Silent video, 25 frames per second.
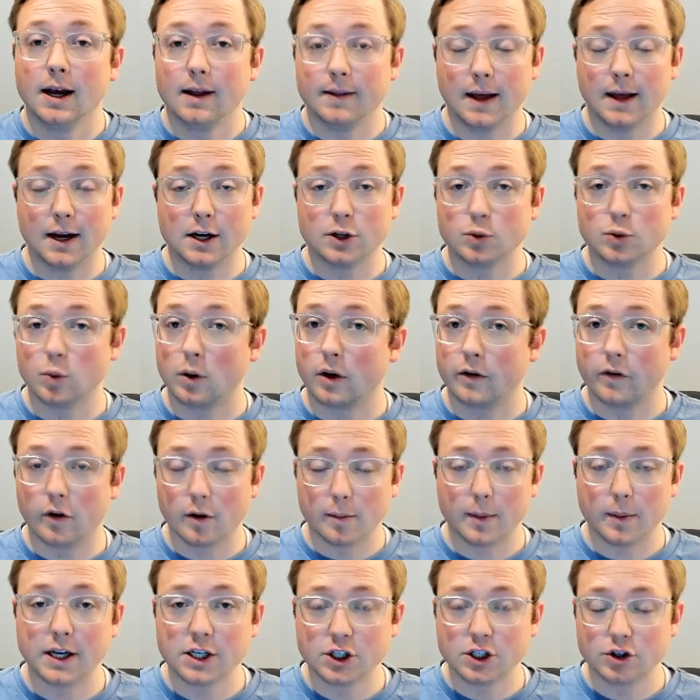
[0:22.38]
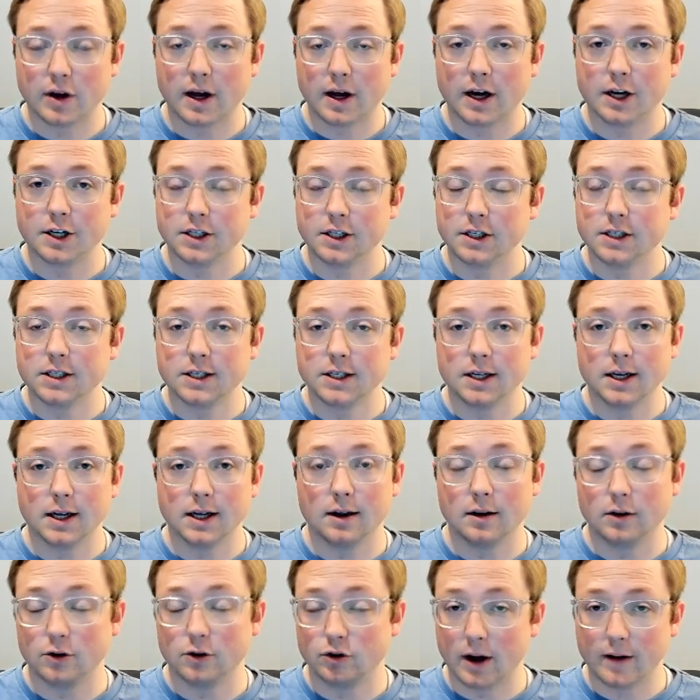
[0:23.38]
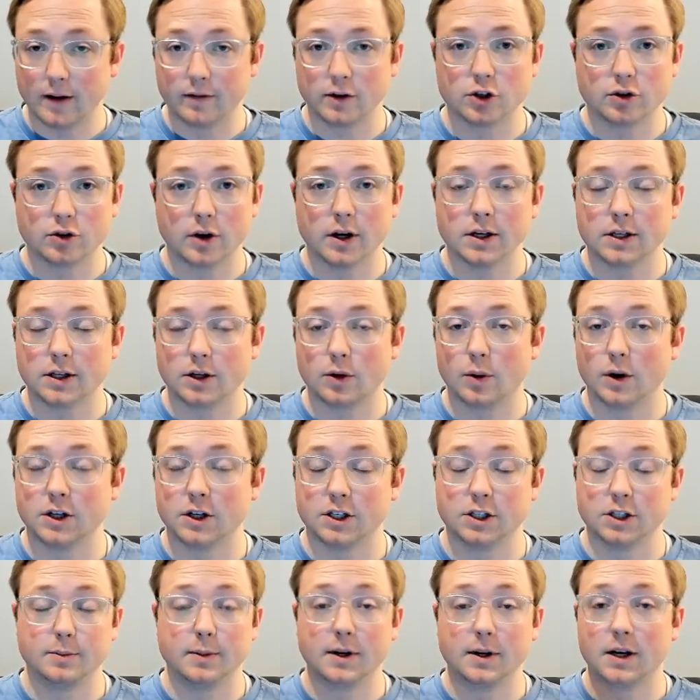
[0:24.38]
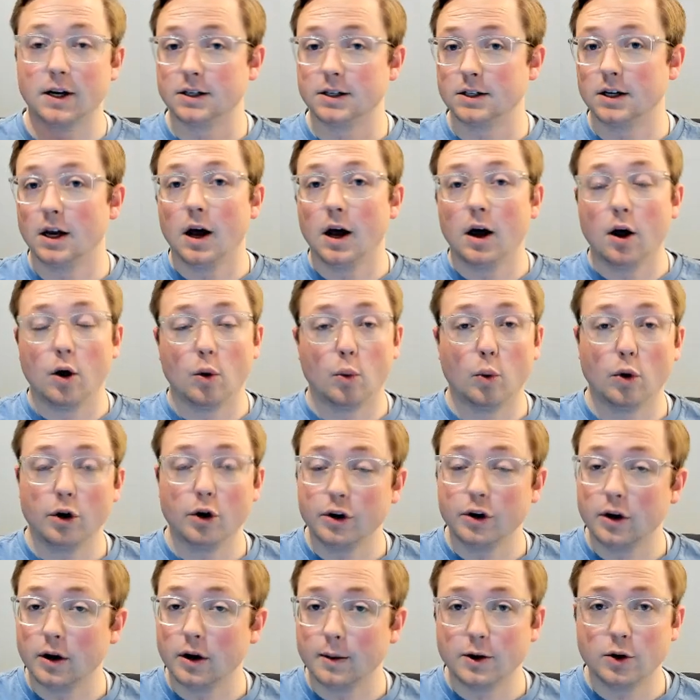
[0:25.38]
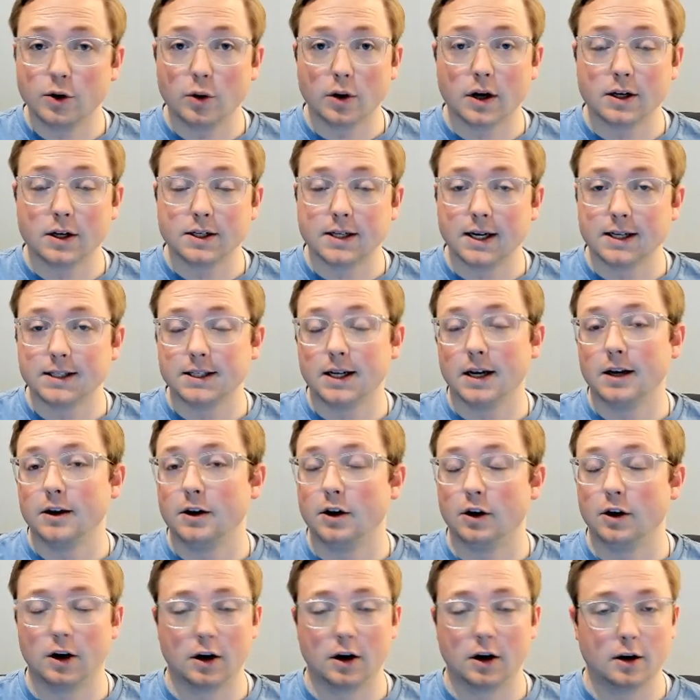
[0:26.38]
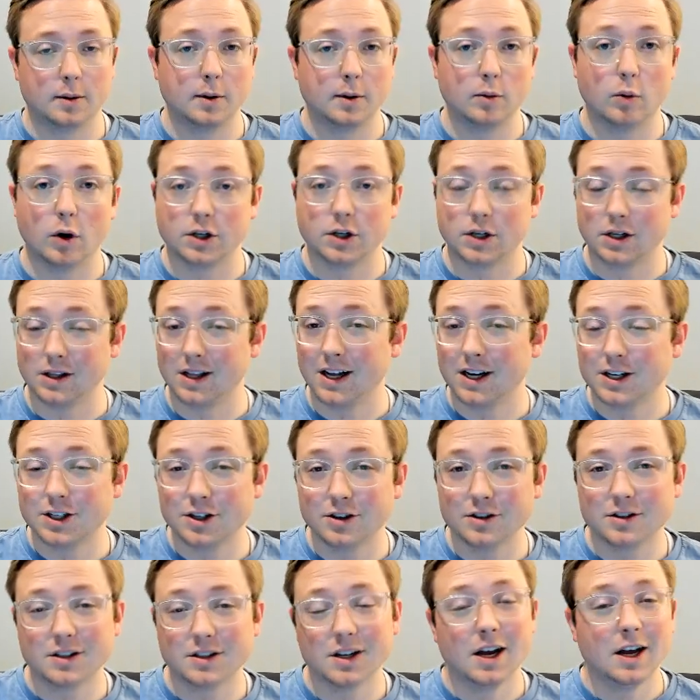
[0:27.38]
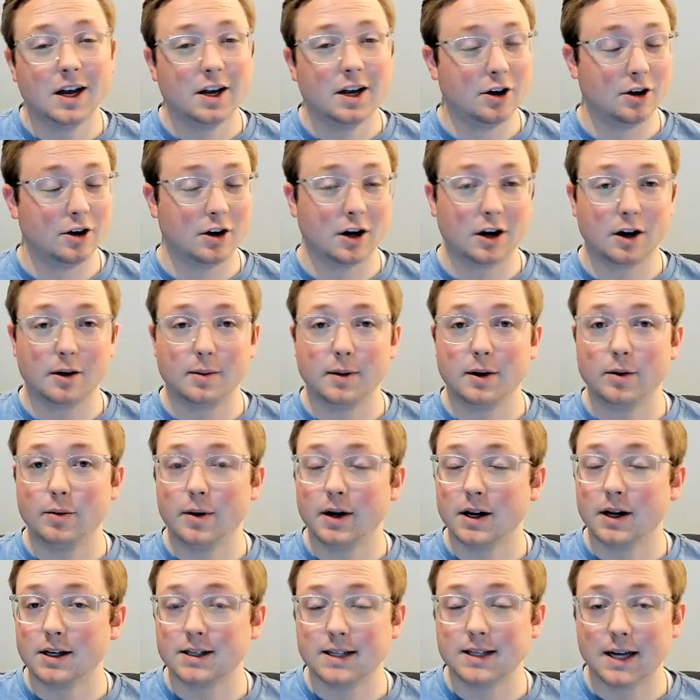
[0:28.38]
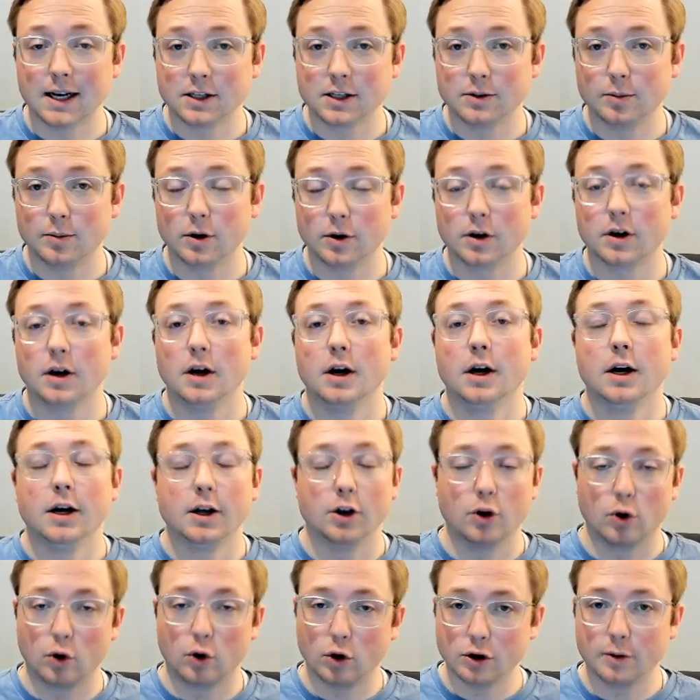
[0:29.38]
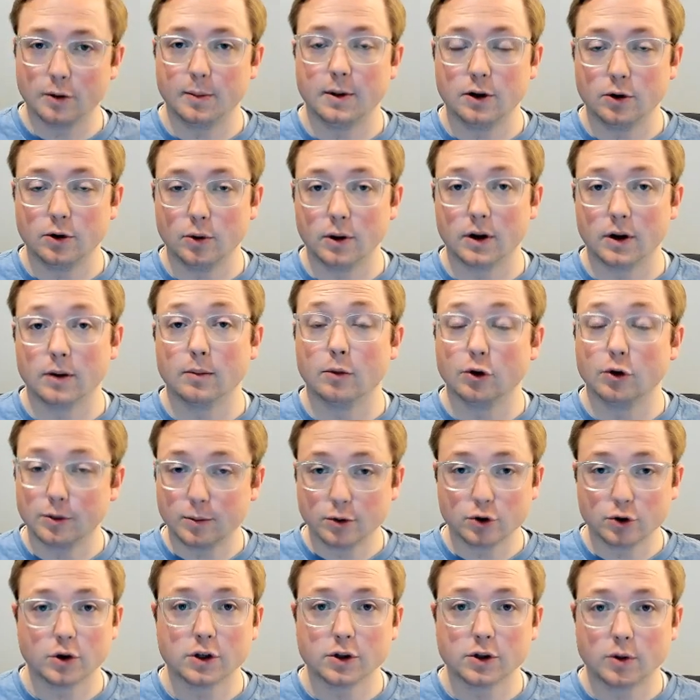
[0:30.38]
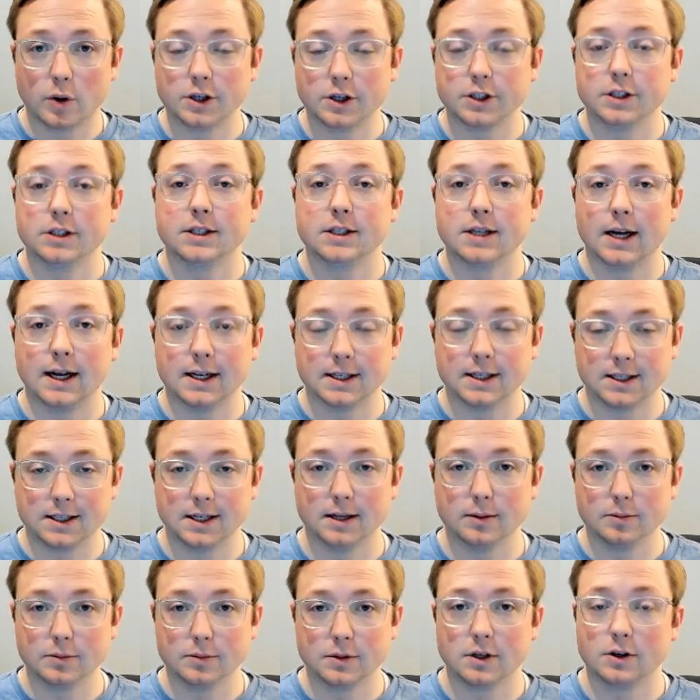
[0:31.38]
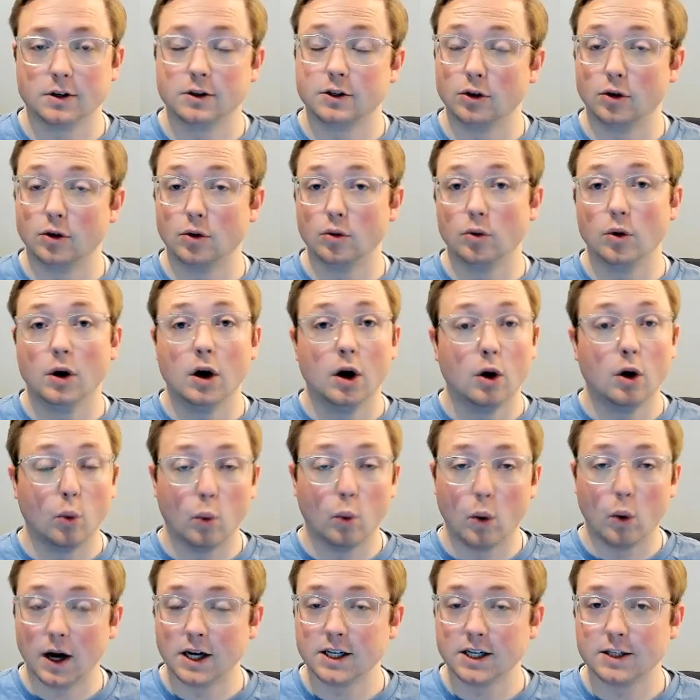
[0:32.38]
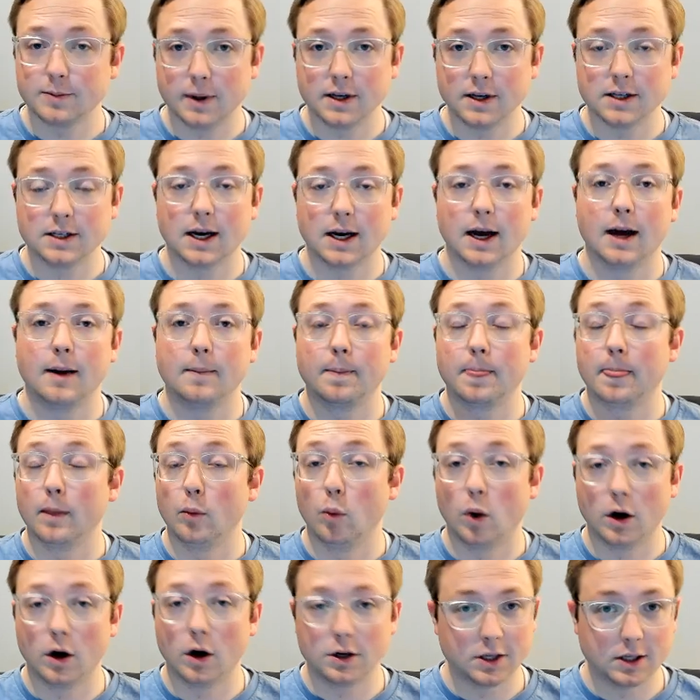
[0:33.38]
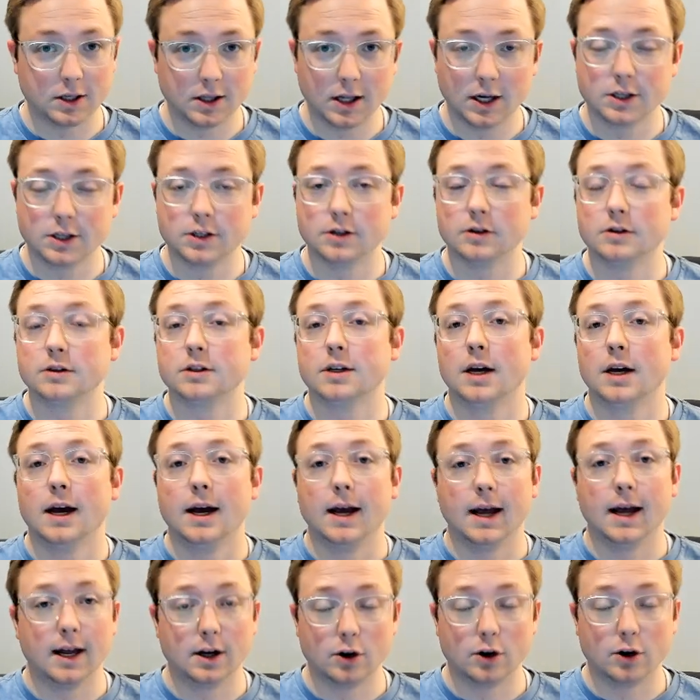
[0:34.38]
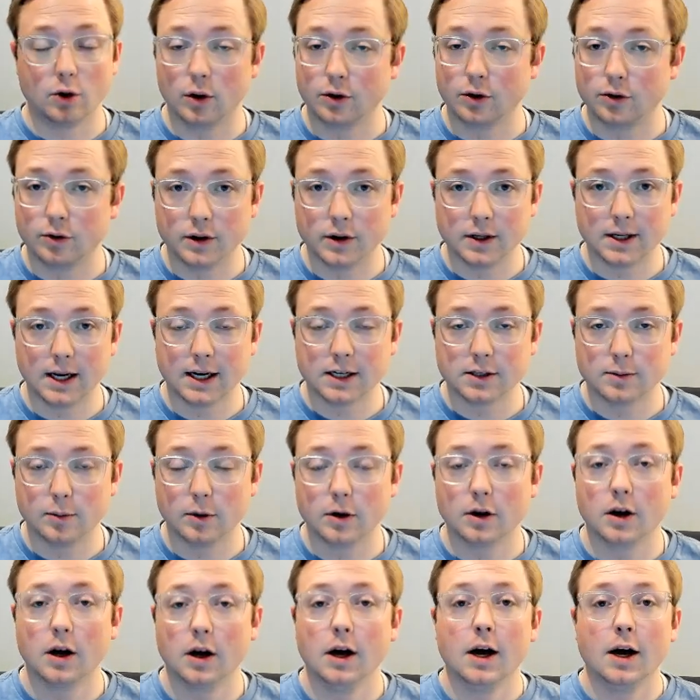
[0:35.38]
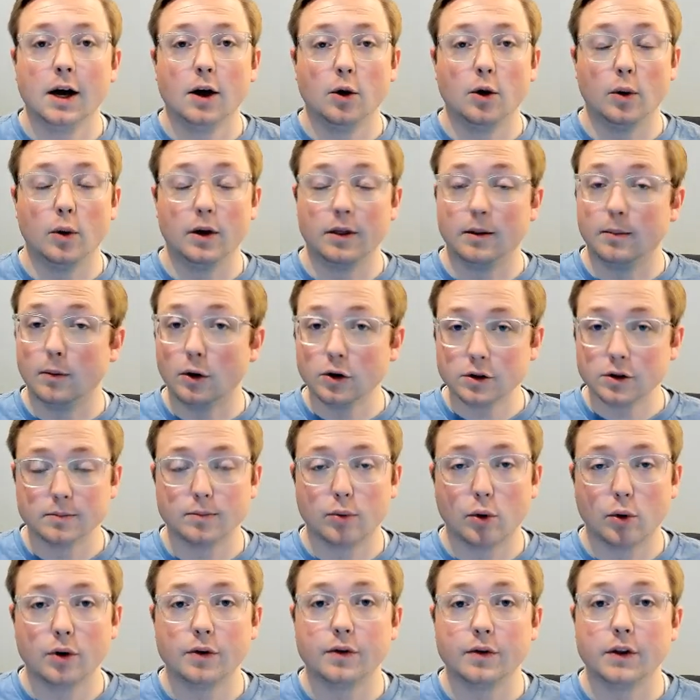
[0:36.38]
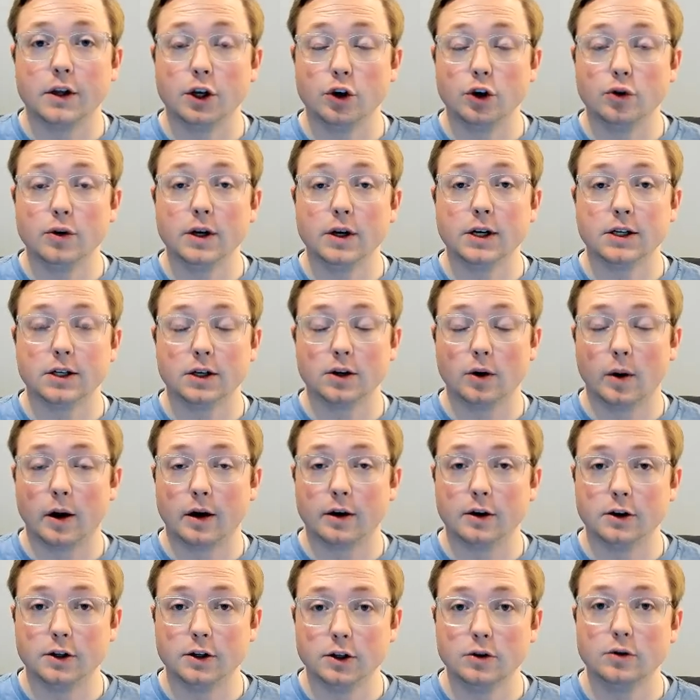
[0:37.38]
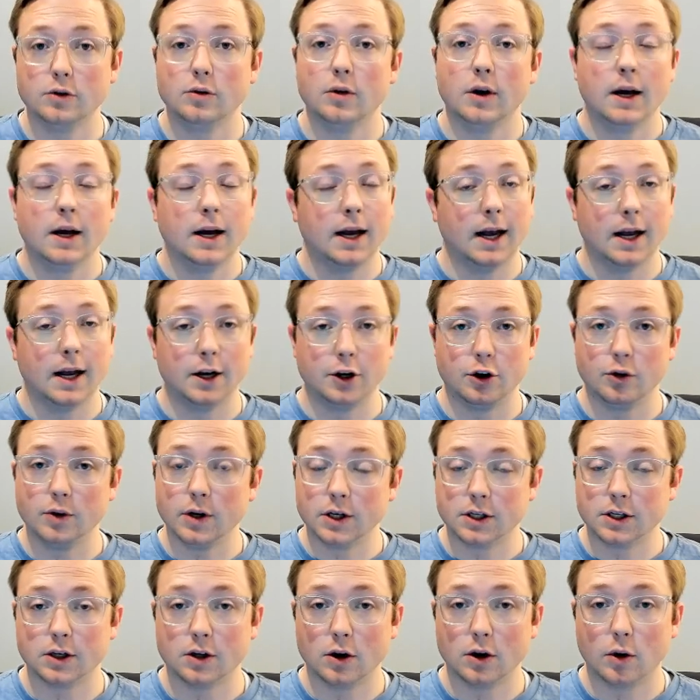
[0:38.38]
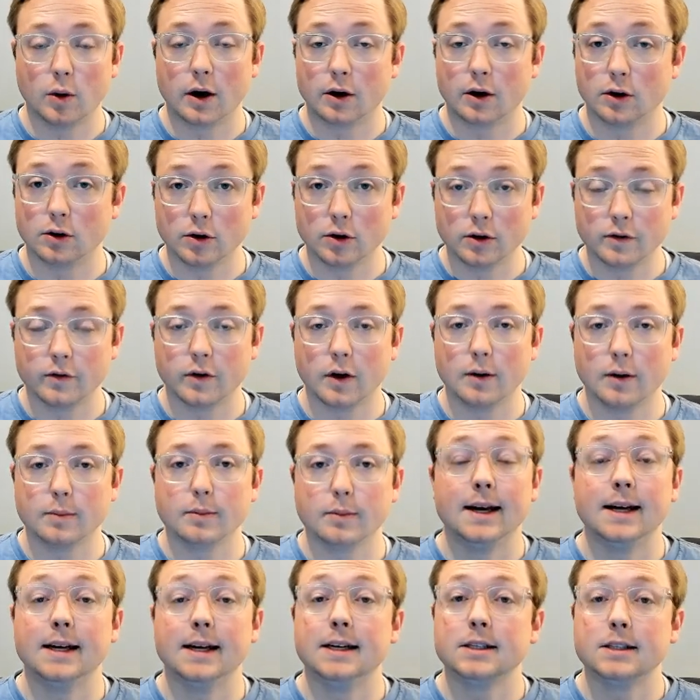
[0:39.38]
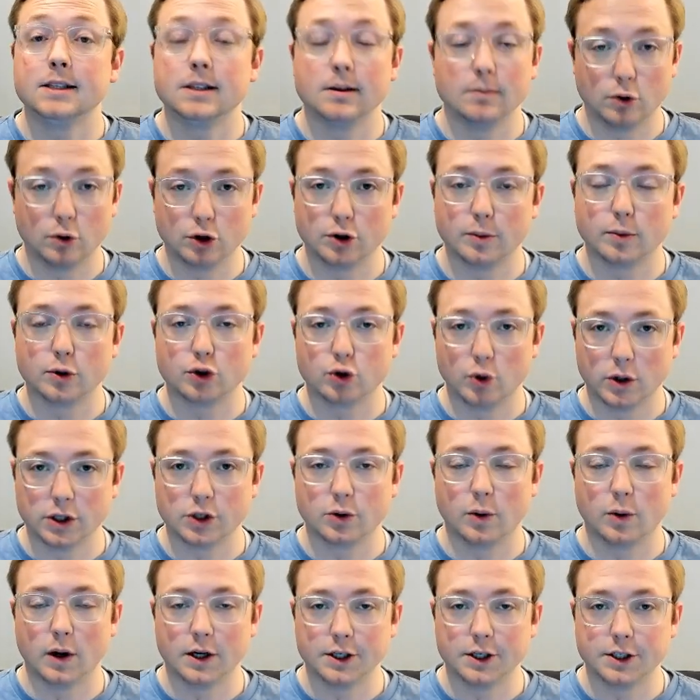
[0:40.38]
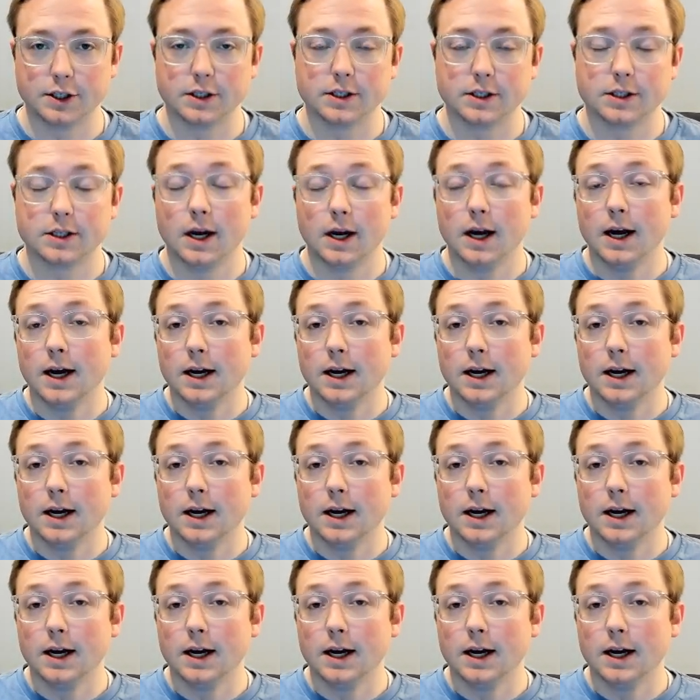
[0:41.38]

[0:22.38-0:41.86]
That is one of our main strategies, diving straight into the questions, because what are you going to be doing on test day? You're not going to be watching lectures. You're not going to be reading a textbook you're going to be doing multiple choice questions and sims. So why spend time watching lectures and going through the textbook when the most important thing you need to know how to do and you need to know how to learn from is multiple choice questions.